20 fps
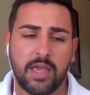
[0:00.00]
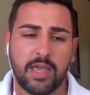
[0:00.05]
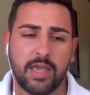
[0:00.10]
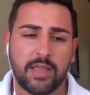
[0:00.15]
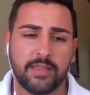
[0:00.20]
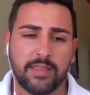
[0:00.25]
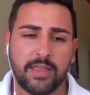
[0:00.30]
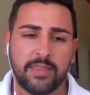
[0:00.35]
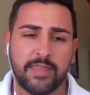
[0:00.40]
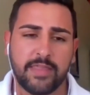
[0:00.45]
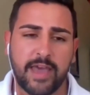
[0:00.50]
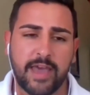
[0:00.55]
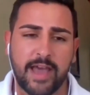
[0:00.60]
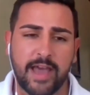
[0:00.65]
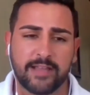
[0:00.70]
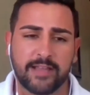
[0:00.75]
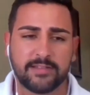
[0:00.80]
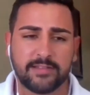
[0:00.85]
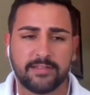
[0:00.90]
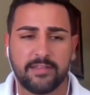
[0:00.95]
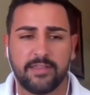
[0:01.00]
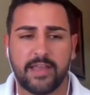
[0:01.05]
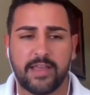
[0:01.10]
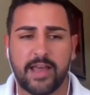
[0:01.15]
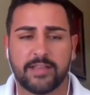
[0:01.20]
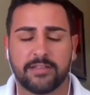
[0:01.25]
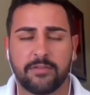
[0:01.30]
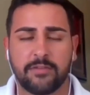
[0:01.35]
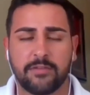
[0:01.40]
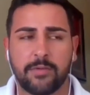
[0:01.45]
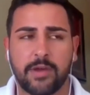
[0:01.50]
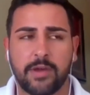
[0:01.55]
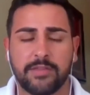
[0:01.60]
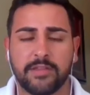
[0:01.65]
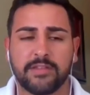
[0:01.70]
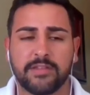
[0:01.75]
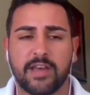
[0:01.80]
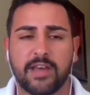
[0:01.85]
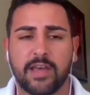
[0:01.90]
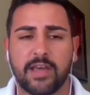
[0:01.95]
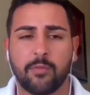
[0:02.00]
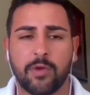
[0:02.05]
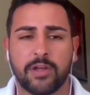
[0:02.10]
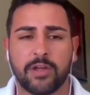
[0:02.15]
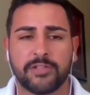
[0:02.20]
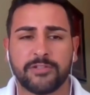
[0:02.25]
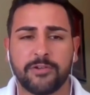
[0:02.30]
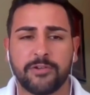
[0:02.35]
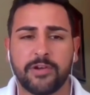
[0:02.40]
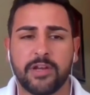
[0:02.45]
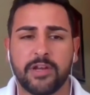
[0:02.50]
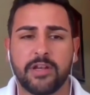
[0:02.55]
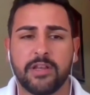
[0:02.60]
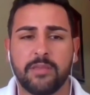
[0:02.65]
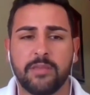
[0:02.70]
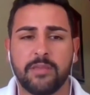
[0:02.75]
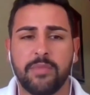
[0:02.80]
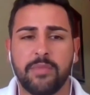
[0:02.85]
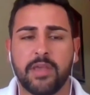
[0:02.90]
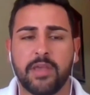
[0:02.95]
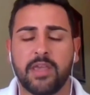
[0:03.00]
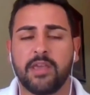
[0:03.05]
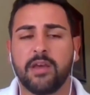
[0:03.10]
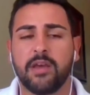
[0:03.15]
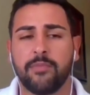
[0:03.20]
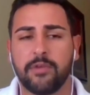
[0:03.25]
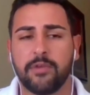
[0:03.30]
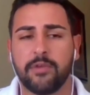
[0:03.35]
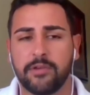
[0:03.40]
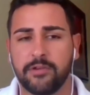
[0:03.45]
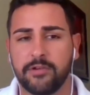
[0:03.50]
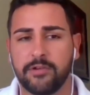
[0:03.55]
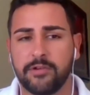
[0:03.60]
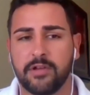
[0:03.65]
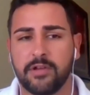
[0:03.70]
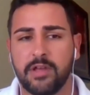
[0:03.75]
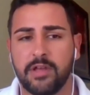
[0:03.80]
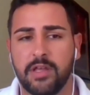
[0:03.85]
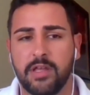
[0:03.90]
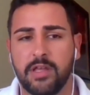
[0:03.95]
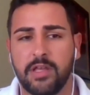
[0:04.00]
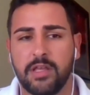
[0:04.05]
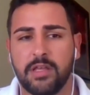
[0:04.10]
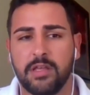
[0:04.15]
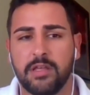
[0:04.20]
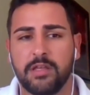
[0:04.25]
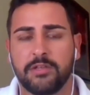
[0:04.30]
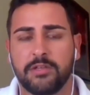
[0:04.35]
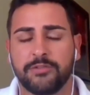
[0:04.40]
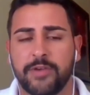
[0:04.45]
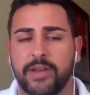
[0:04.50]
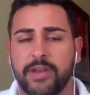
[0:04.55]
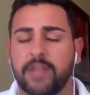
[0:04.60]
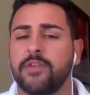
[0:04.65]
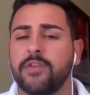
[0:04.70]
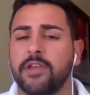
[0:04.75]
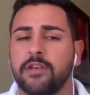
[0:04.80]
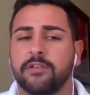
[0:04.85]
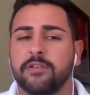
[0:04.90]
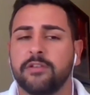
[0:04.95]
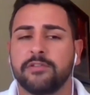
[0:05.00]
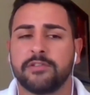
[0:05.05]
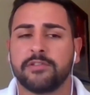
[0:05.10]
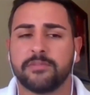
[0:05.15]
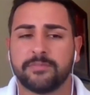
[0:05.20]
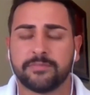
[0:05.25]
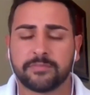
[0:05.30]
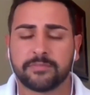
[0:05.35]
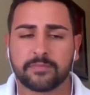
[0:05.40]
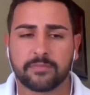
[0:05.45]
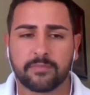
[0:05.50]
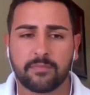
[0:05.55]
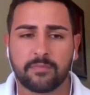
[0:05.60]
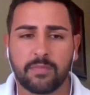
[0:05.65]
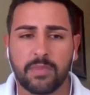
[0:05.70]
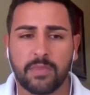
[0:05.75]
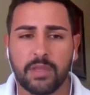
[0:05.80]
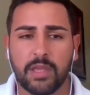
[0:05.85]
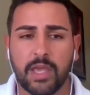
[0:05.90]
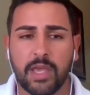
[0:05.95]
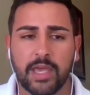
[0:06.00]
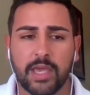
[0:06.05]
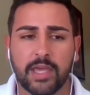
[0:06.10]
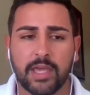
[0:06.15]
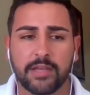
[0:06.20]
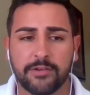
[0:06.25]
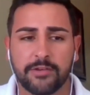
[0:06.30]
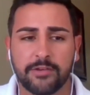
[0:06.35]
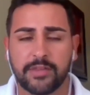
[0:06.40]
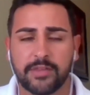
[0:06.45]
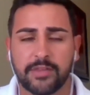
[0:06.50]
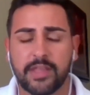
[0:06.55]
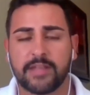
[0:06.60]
And then that's around the time where I started picking up on your training videos. And during